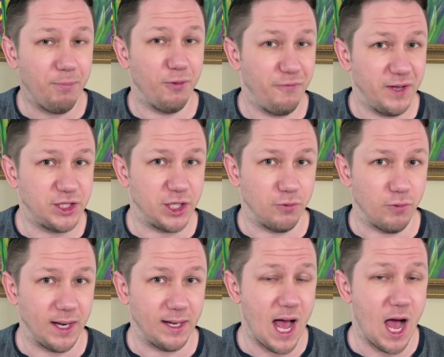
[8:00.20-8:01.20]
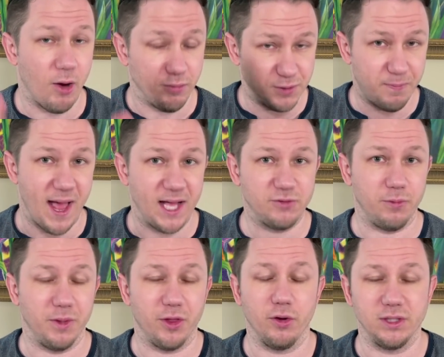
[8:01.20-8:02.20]
provision right now. It was passed
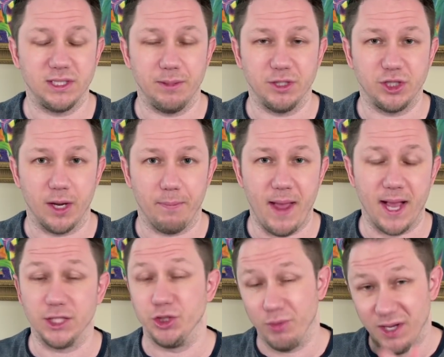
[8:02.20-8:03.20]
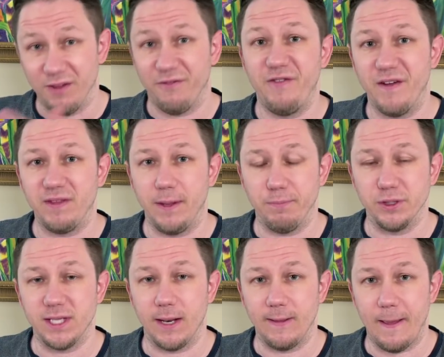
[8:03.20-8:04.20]
from the third stimulus check package. You would get
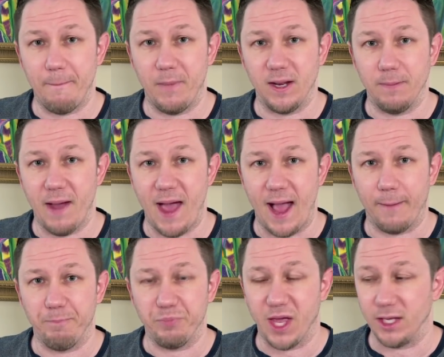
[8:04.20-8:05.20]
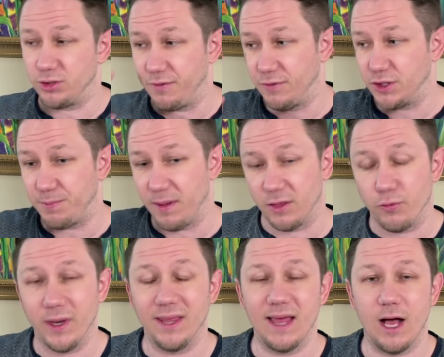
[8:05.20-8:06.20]
50% of that money back. Okay, so if you spent
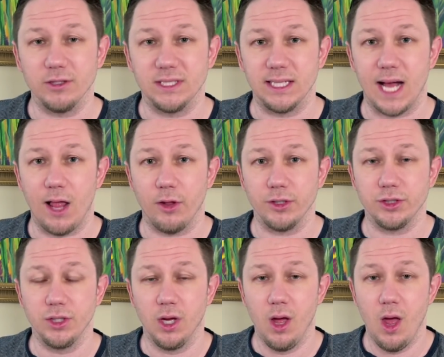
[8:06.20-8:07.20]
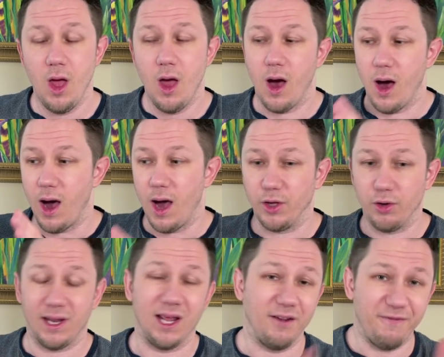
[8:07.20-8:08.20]
$3,000, uh, you're
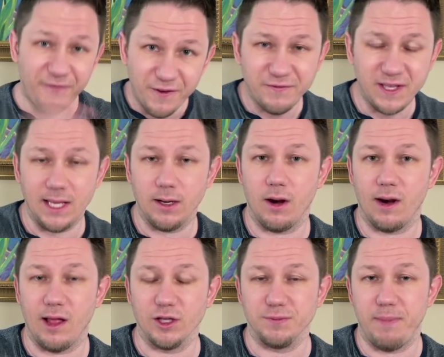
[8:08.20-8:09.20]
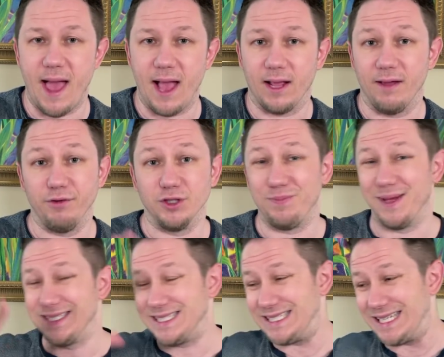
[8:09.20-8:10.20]
going to get $1,500 back. If you
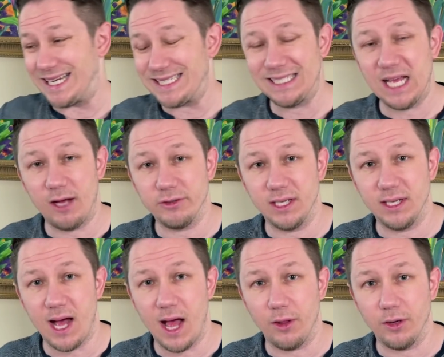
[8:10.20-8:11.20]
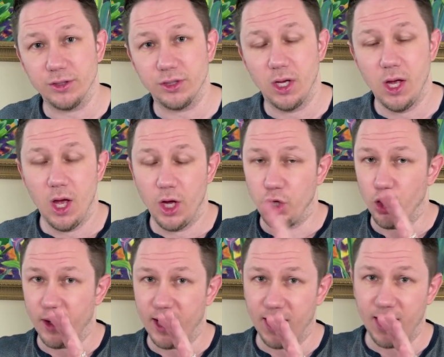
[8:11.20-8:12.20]
spent $6,000,
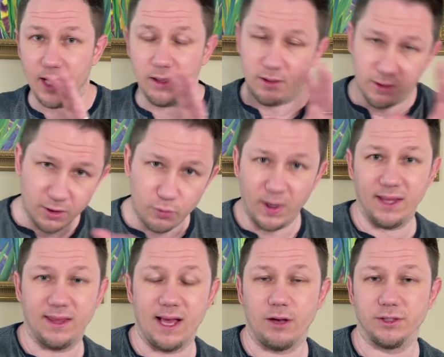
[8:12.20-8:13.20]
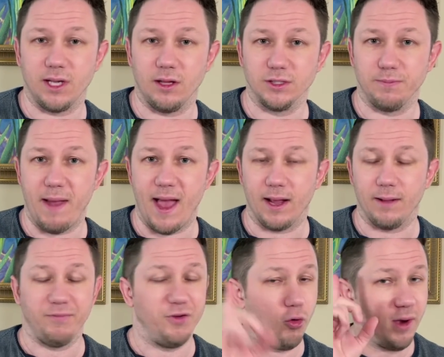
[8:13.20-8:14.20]
you're going to get $3,000 back.
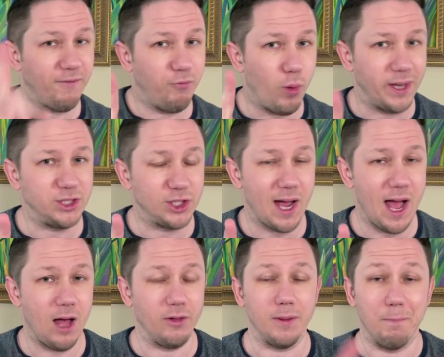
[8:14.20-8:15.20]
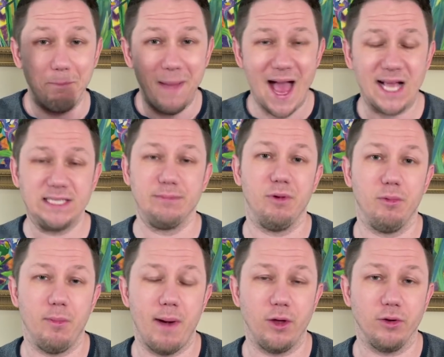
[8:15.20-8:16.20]
If you only have one child, the maximum
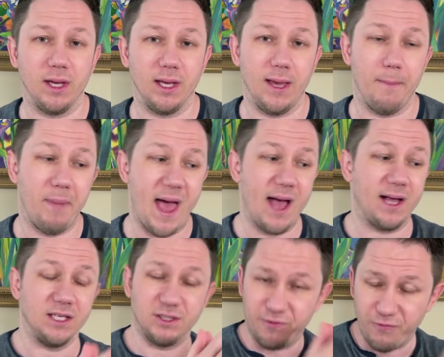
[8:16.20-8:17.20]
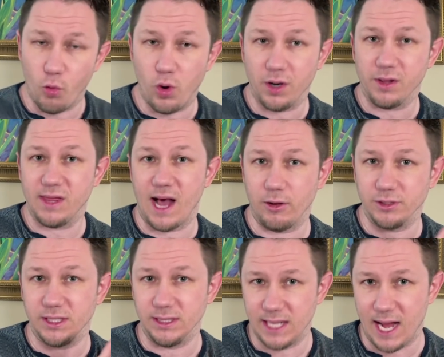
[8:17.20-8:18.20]
amount you can get back is
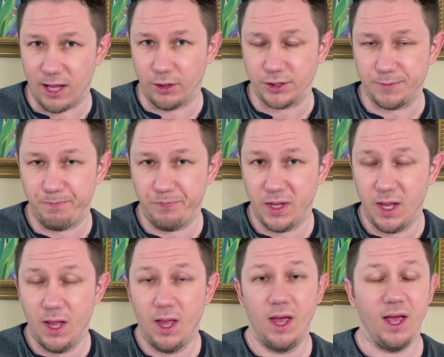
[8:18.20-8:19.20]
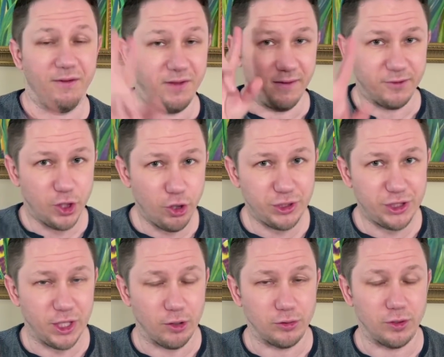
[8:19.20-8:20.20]
$4,000. If you have two
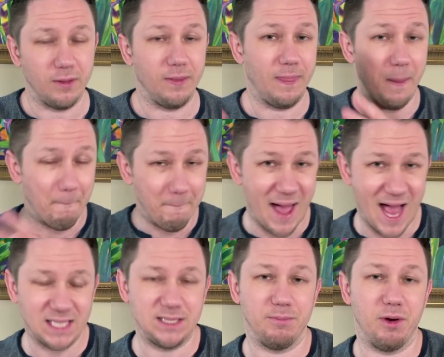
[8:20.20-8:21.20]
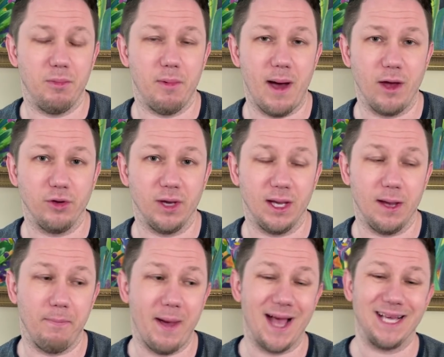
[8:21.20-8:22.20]
children, the maximum amount you can
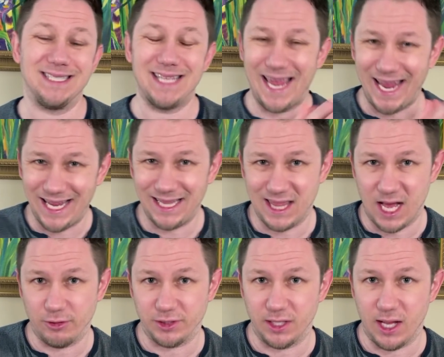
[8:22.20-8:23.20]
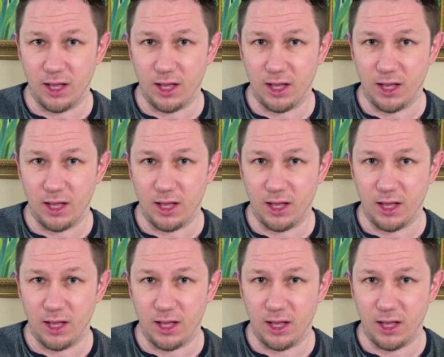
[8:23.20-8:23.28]
get back is $8,000.